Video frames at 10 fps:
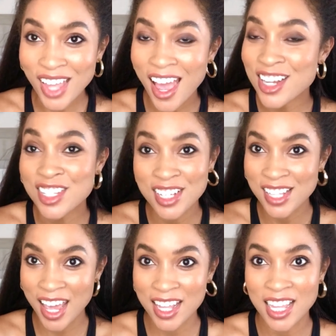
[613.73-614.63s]
I just
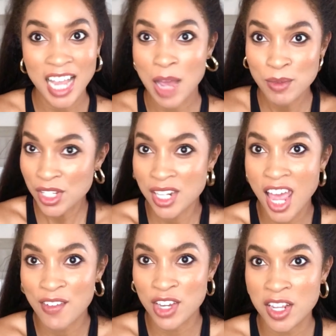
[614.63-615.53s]
decided like I'm just gonna
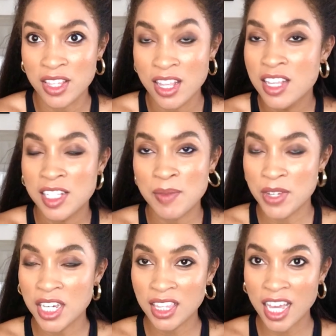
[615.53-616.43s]
have some
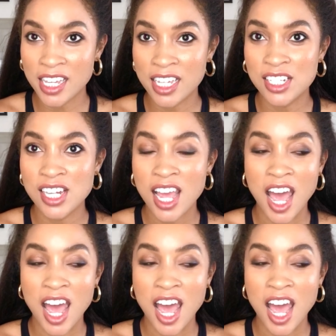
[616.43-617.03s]
good luggage.